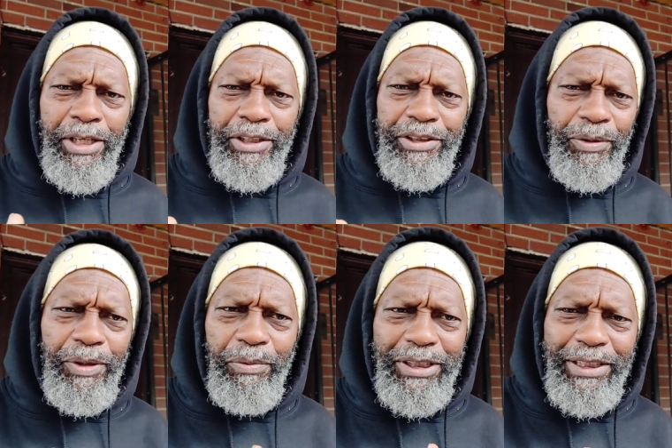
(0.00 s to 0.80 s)
So
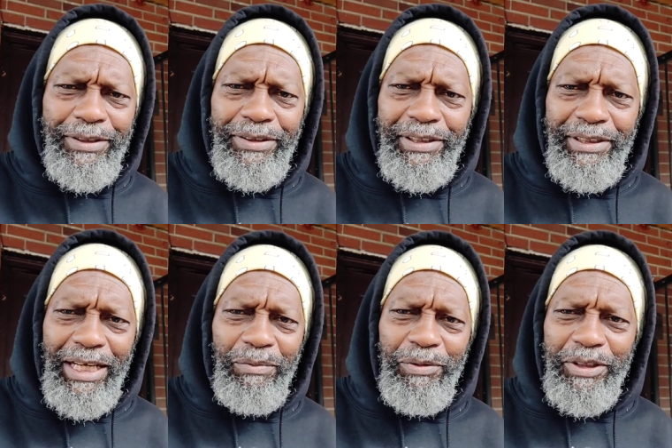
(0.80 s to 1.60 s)
it wasn't
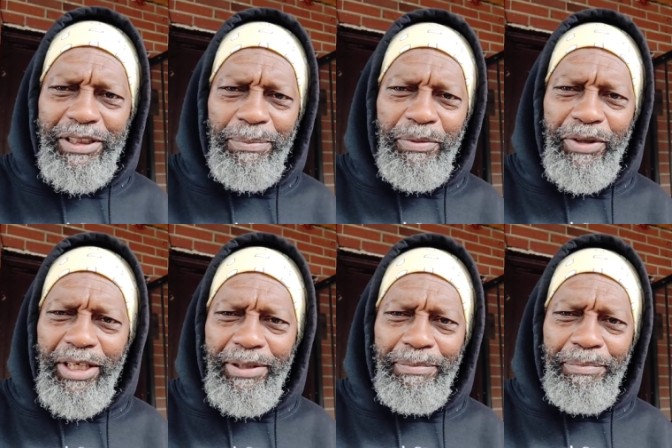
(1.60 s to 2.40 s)
like we were
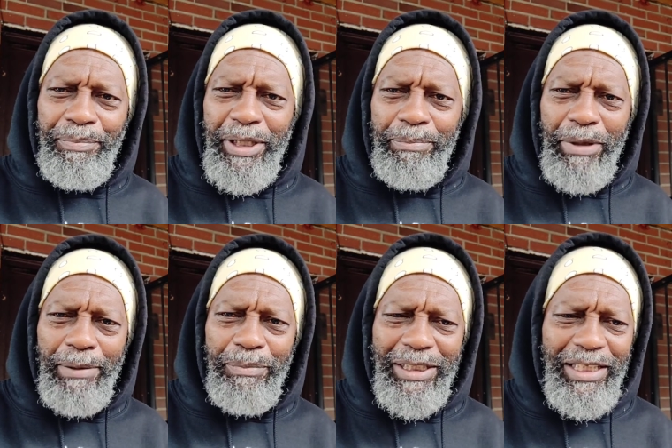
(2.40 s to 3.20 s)
separated big by
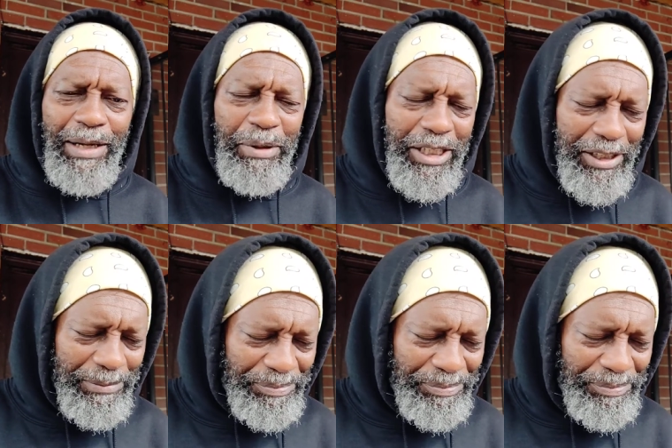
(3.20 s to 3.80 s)
big time anything.